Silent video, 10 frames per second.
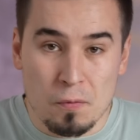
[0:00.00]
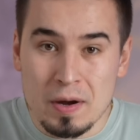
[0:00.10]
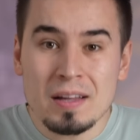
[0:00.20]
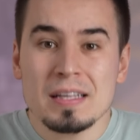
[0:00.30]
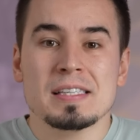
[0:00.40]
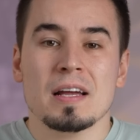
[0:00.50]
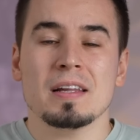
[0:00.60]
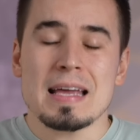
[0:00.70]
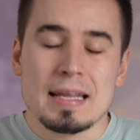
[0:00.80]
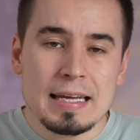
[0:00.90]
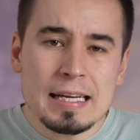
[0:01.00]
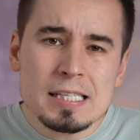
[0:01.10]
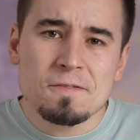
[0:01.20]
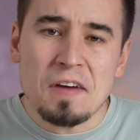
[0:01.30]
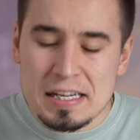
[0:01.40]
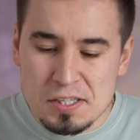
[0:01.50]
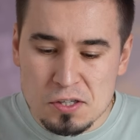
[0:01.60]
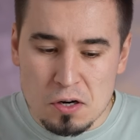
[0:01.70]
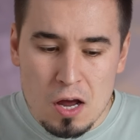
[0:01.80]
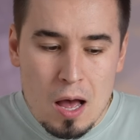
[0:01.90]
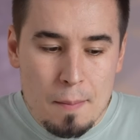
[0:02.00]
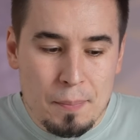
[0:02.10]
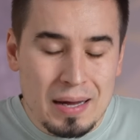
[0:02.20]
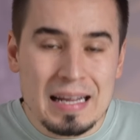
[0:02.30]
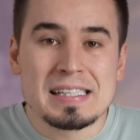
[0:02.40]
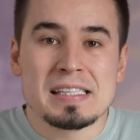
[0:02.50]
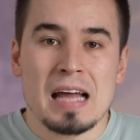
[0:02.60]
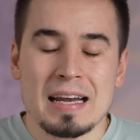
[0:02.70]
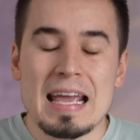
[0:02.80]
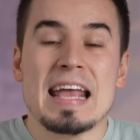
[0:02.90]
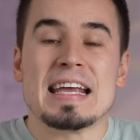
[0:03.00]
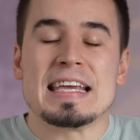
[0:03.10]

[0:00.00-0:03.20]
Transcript: realistically, it is faster, but it's not a